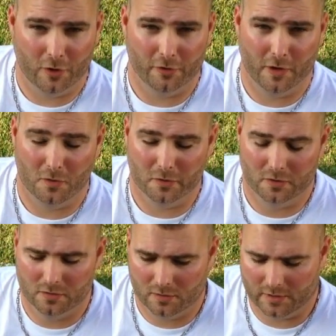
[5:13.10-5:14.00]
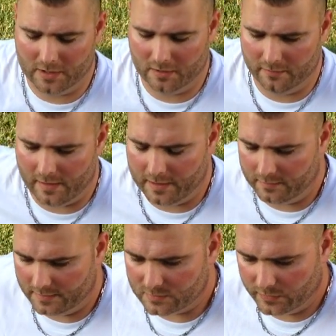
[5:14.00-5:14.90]
card holder. I carry that,
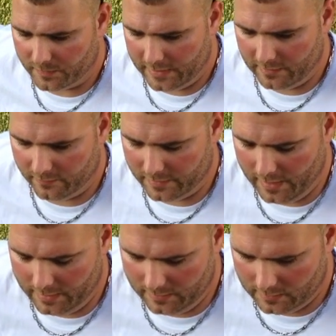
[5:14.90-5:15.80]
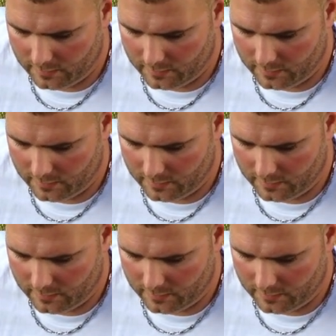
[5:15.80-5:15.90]
that's with me every day.